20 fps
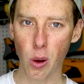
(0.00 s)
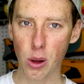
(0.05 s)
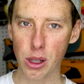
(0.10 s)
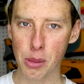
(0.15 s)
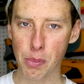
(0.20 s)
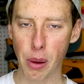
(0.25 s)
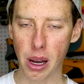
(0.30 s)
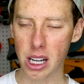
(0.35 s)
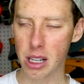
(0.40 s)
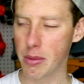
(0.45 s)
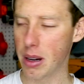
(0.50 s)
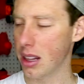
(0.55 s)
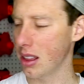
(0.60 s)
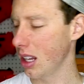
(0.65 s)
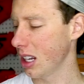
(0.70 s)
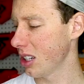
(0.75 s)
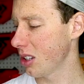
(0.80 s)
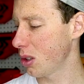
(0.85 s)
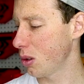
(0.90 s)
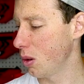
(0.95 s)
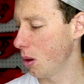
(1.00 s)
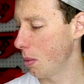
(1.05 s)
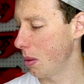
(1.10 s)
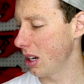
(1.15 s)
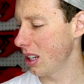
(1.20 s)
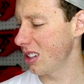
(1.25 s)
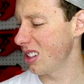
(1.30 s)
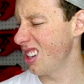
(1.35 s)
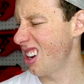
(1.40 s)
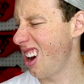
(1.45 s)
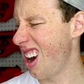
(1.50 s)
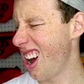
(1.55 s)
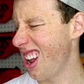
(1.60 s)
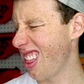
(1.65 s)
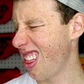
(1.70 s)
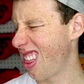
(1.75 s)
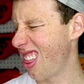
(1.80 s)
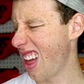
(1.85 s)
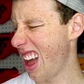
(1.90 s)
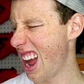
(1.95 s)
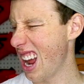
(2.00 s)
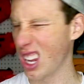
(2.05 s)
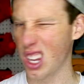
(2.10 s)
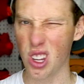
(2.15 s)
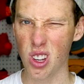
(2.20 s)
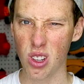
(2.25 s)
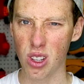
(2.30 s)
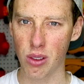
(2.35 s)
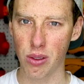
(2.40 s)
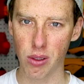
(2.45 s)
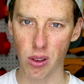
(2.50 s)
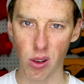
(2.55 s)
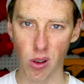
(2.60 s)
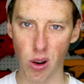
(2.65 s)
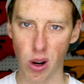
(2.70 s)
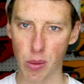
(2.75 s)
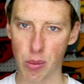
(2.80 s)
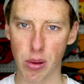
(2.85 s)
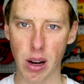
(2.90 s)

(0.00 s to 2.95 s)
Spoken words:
whole Spider-Man thing is cool, but it's not that useful or